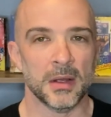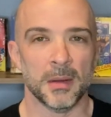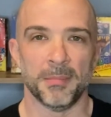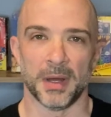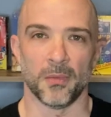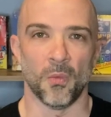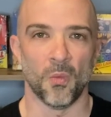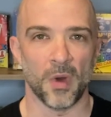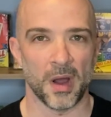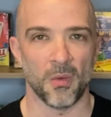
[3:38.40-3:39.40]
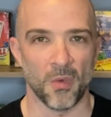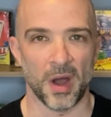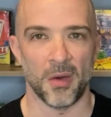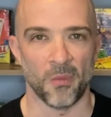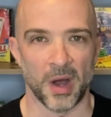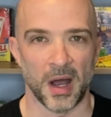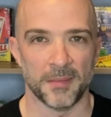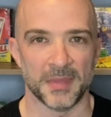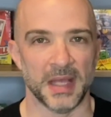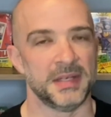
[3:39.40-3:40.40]
but wah, wah,
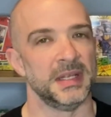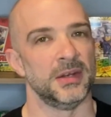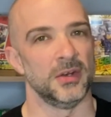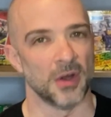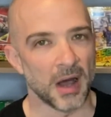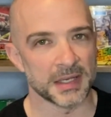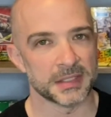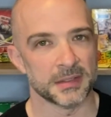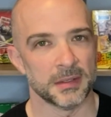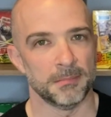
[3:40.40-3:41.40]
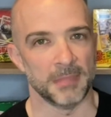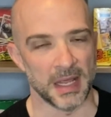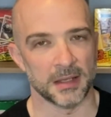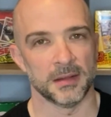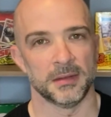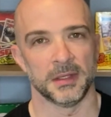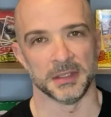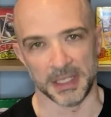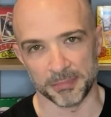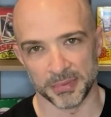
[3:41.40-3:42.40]
wah, it did not make the
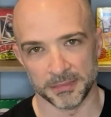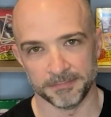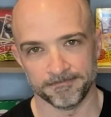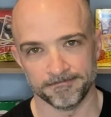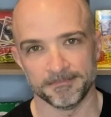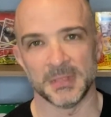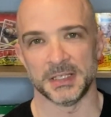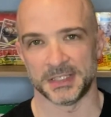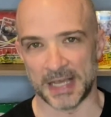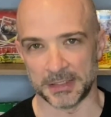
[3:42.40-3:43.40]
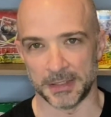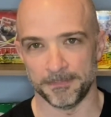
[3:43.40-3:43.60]
leap, sadly.